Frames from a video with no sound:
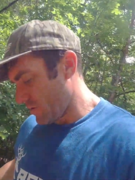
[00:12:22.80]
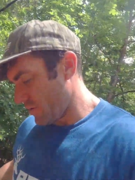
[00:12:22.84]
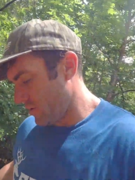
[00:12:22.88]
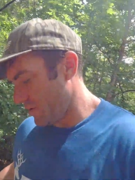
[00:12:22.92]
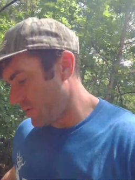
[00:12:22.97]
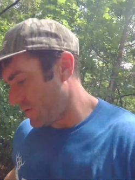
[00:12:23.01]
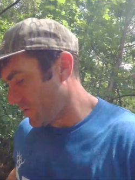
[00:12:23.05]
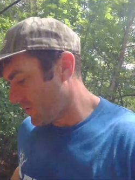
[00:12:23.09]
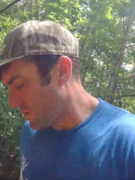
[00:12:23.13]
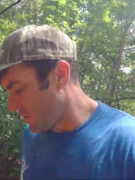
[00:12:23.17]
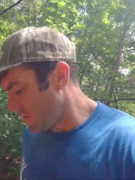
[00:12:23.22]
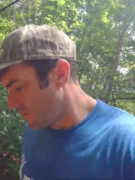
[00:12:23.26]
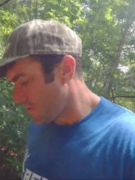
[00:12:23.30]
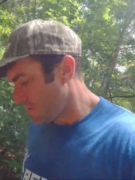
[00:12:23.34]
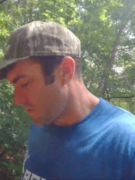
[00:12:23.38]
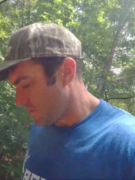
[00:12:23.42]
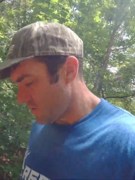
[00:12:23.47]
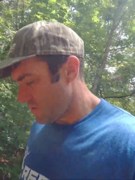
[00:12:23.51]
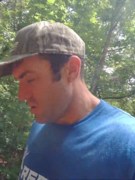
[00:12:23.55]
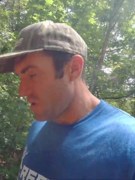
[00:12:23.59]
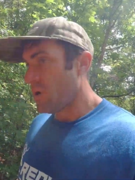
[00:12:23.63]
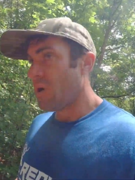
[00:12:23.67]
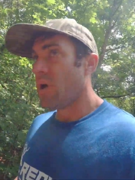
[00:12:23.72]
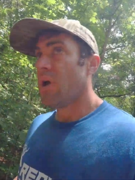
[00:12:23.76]
right here
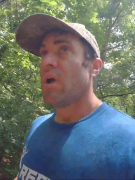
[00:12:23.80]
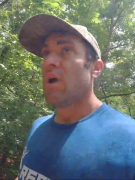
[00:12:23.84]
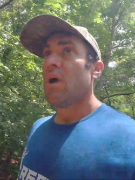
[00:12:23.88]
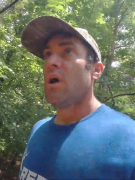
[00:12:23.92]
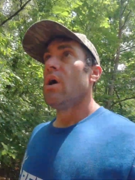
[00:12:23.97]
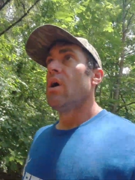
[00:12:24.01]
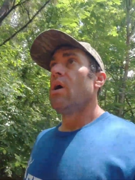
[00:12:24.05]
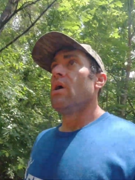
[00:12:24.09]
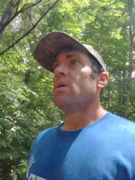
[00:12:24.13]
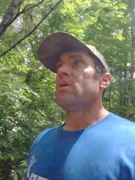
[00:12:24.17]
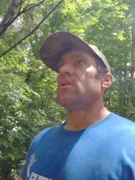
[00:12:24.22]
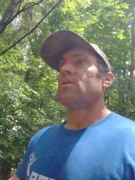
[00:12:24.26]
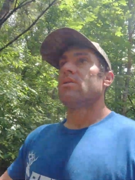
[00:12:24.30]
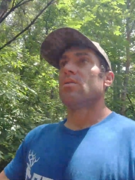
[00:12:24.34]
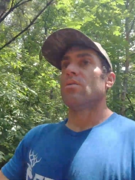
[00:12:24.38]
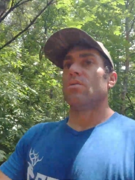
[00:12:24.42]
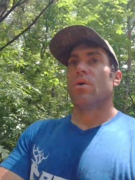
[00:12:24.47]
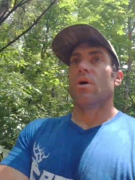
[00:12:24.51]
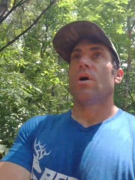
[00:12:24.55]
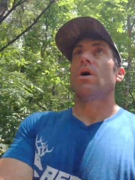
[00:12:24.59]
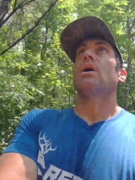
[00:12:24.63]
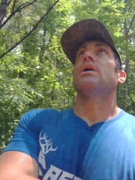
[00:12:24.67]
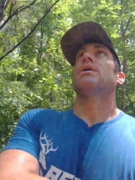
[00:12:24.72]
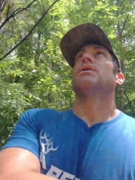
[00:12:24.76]

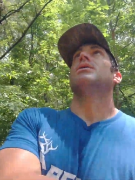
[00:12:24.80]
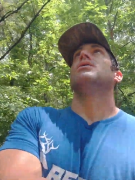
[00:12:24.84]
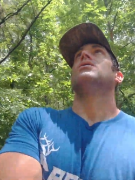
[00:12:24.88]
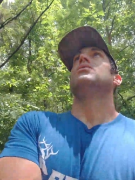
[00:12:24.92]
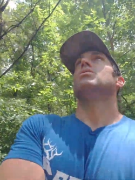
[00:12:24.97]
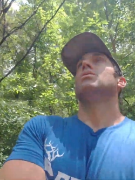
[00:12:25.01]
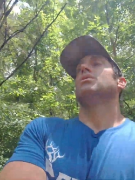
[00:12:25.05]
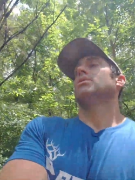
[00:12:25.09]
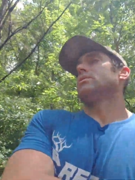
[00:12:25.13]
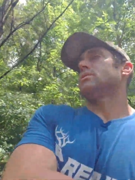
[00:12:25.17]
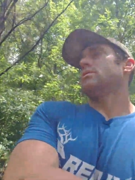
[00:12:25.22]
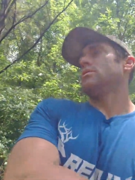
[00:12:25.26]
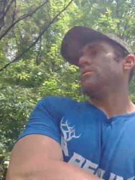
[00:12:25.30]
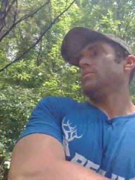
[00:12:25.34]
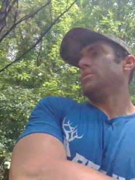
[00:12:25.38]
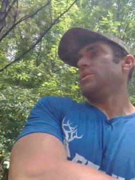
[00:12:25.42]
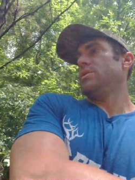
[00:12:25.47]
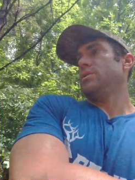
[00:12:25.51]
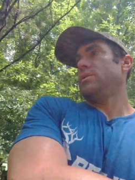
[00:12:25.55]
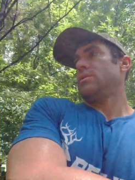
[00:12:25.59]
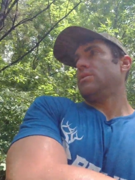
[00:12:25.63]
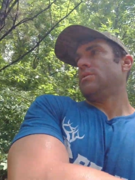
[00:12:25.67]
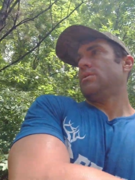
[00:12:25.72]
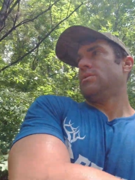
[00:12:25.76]
where I know where to come
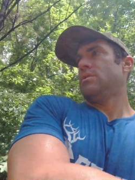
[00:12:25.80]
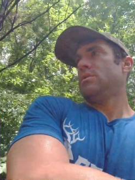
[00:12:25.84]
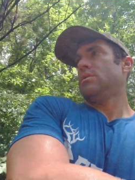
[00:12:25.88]
in.